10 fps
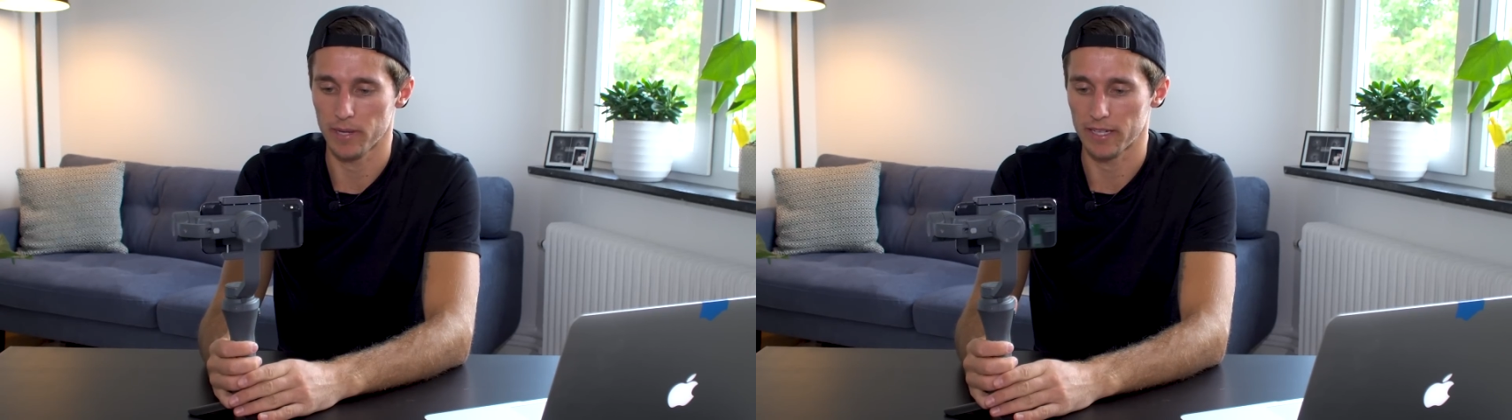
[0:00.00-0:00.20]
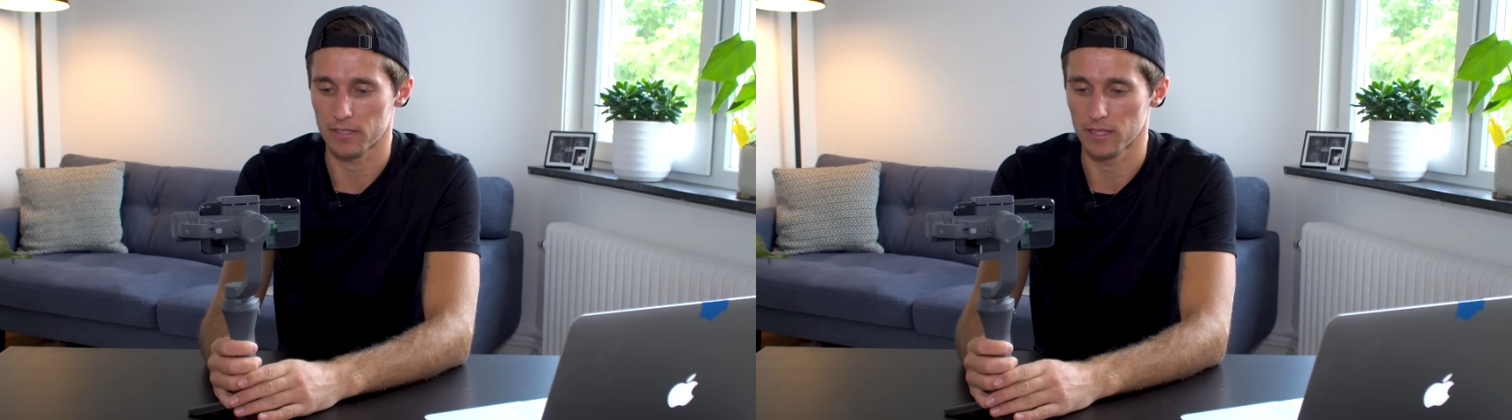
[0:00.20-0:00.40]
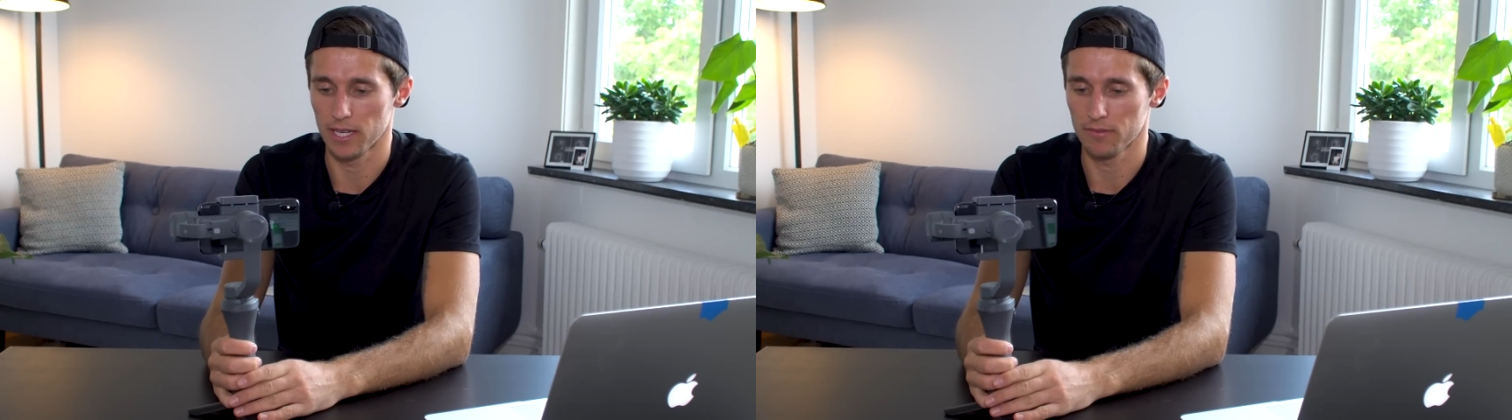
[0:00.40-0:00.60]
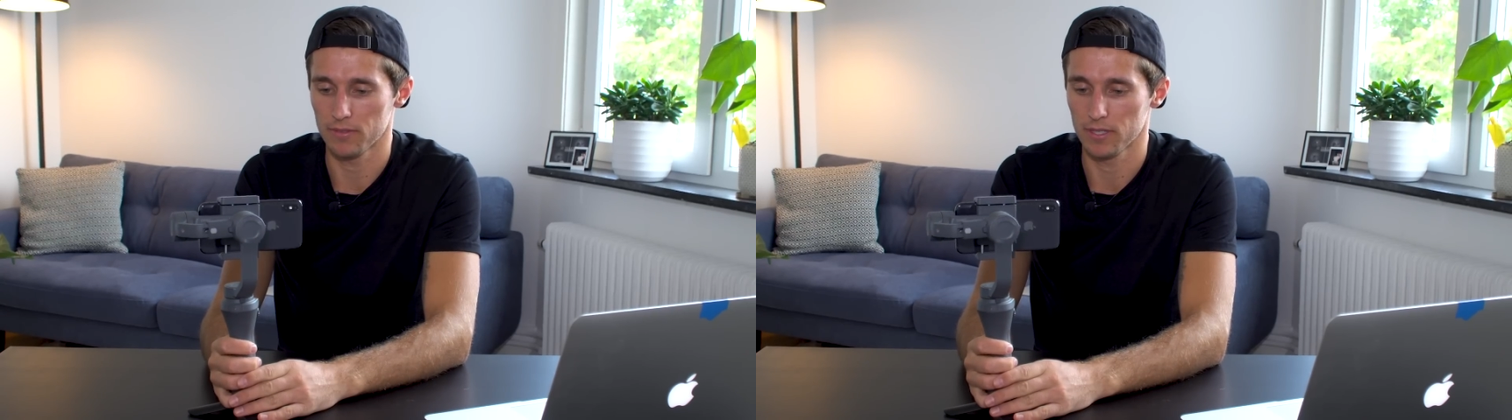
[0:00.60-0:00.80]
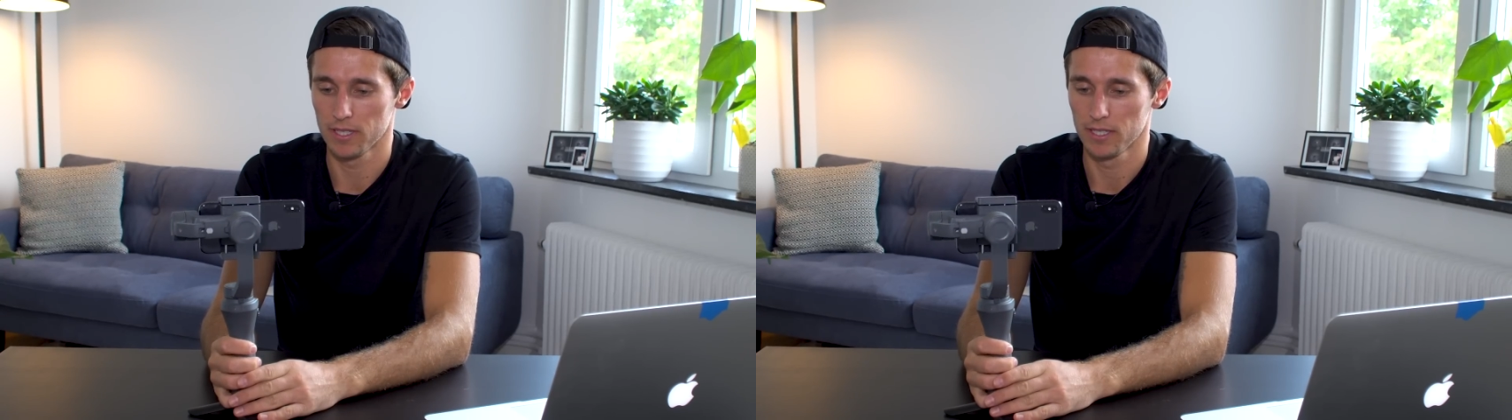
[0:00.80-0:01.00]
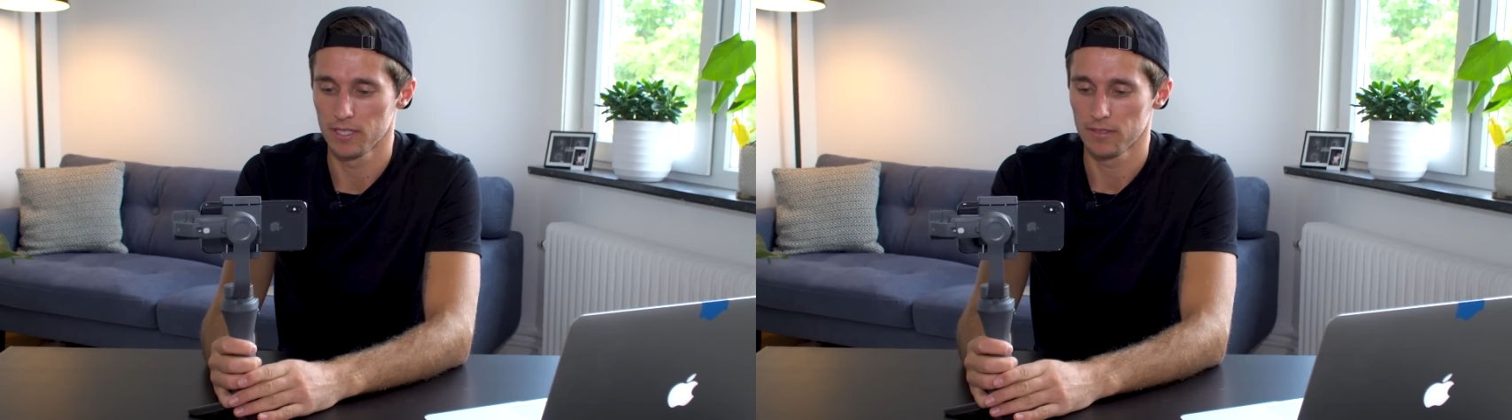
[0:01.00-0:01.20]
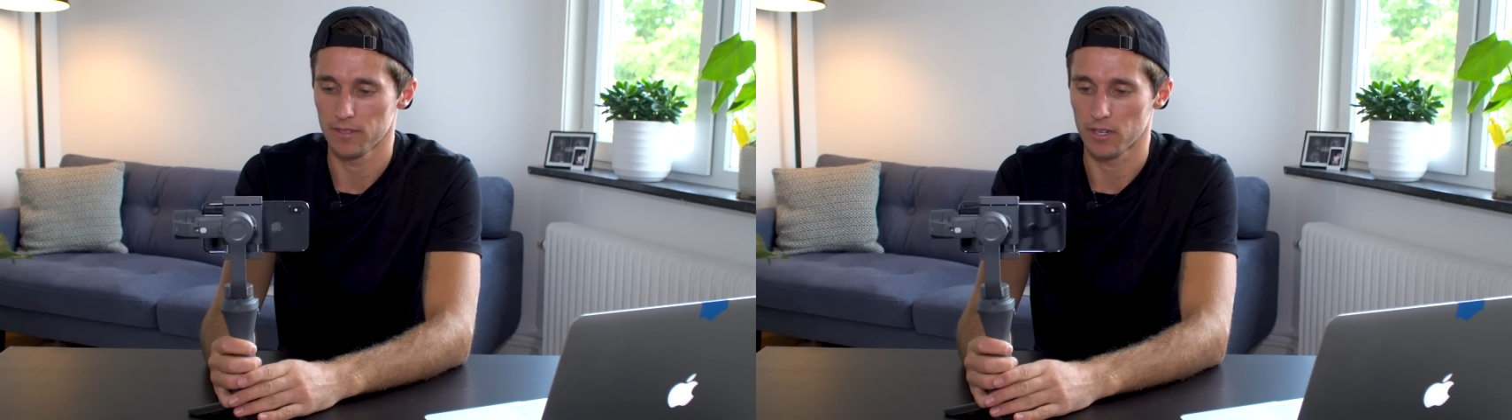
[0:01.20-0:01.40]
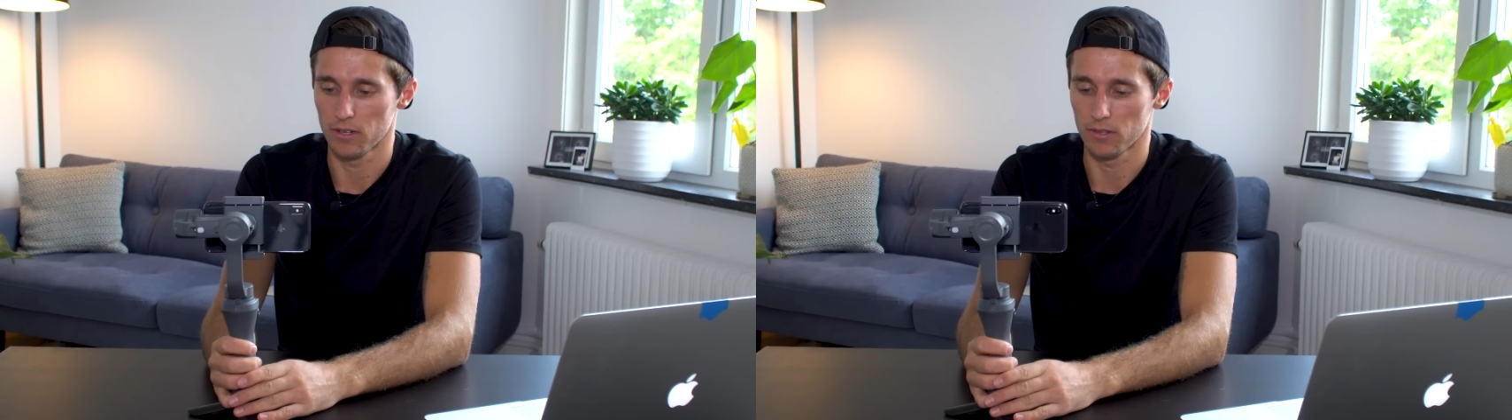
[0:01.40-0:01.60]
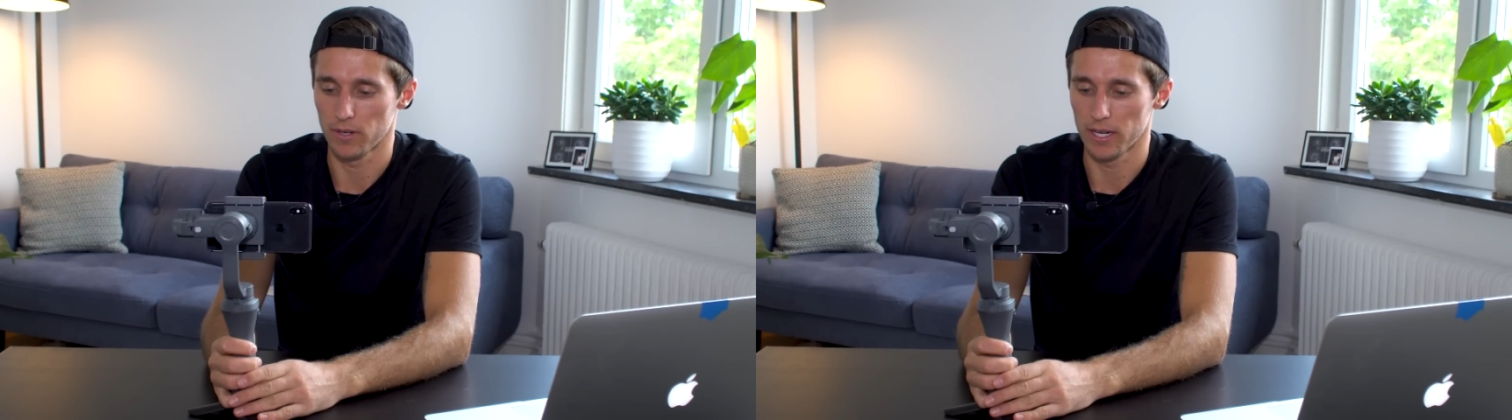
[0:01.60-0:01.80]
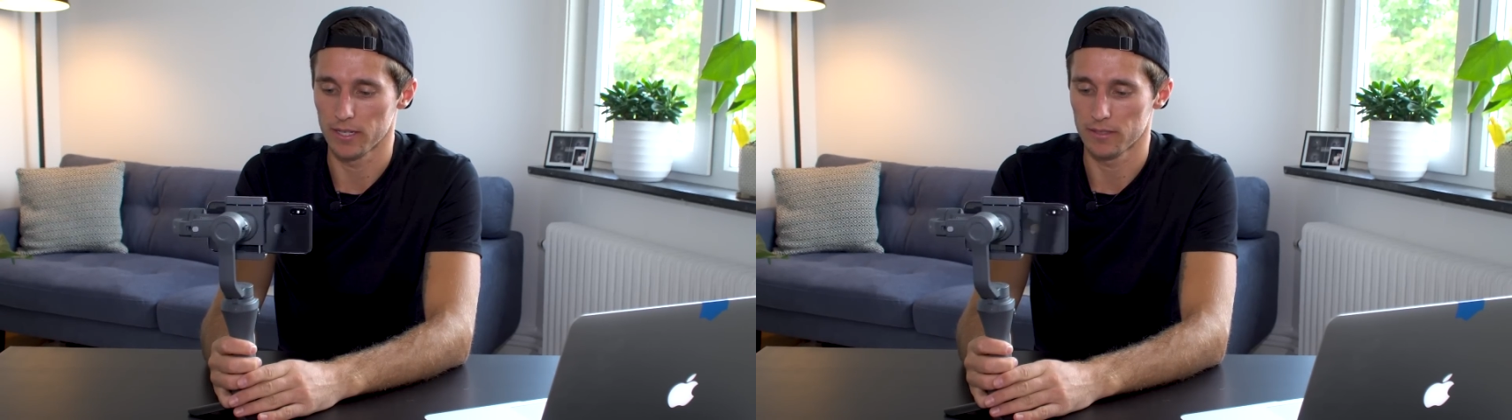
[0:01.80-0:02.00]
pan to the left. If I go to the
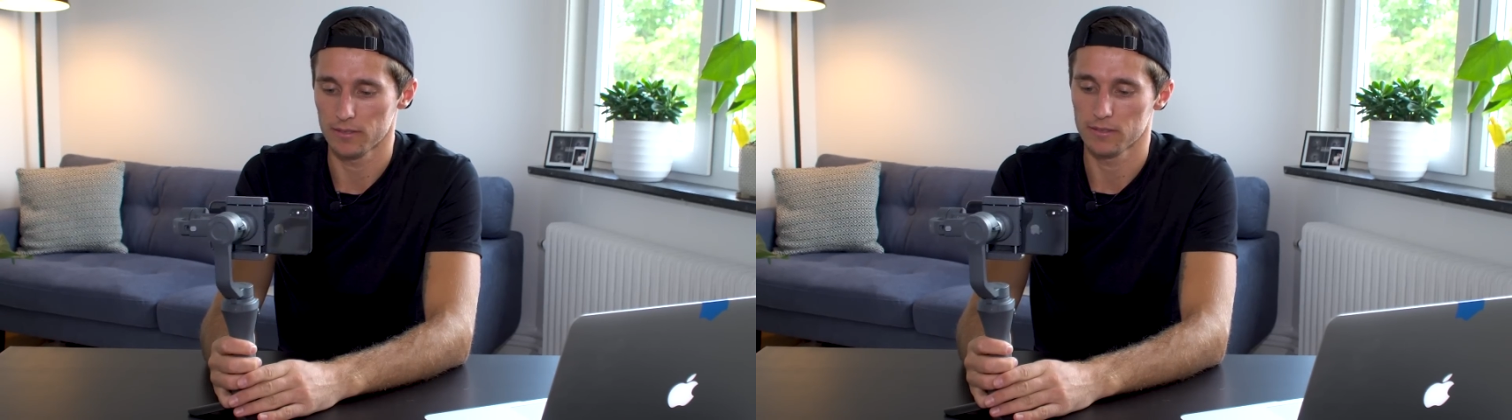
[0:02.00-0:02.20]
right,